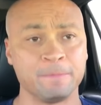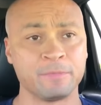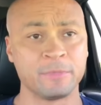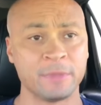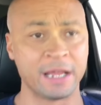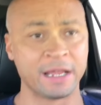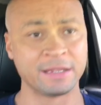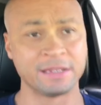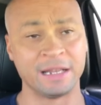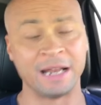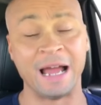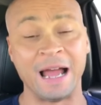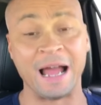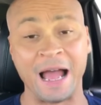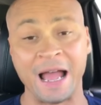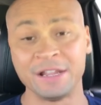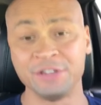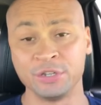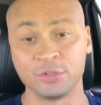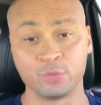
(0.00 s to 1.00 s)
Like I said,
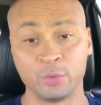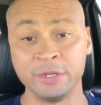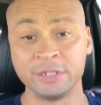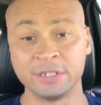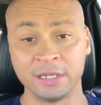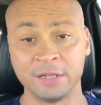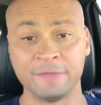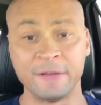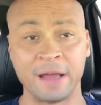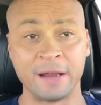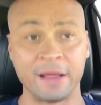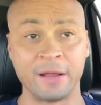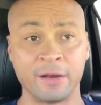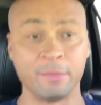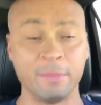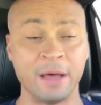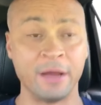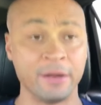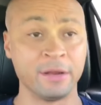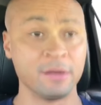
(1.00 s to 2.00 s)
I just recently found out
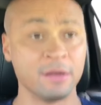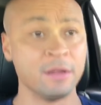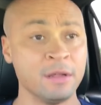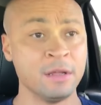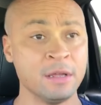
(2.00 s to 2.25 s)
about it.